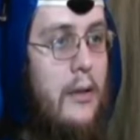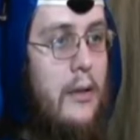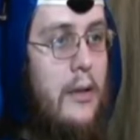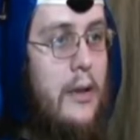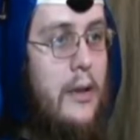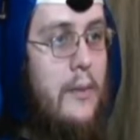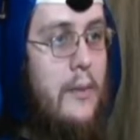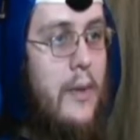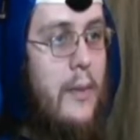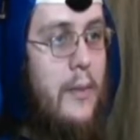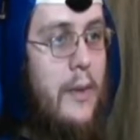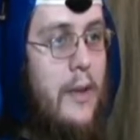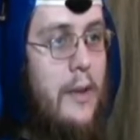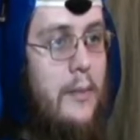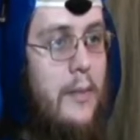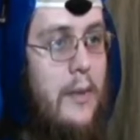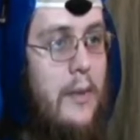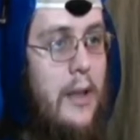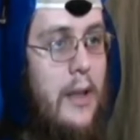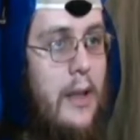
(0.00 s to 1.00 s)
This weapon is
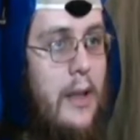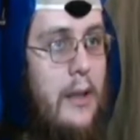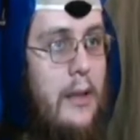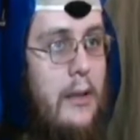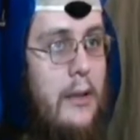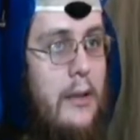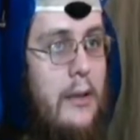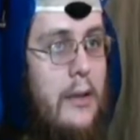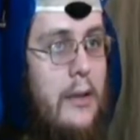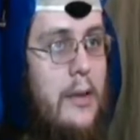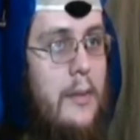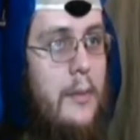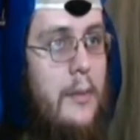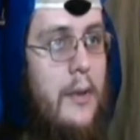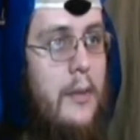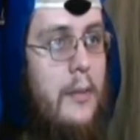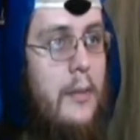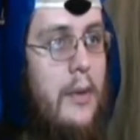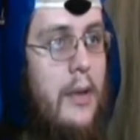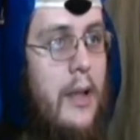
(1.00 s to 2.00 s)
bootleg. This is
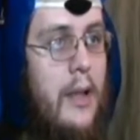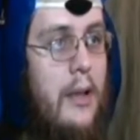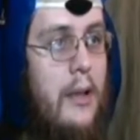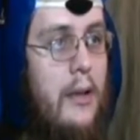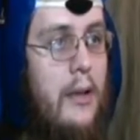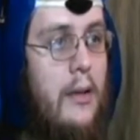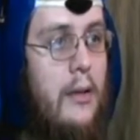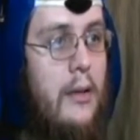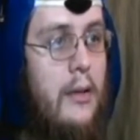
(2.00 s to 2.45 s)
pure bootleg.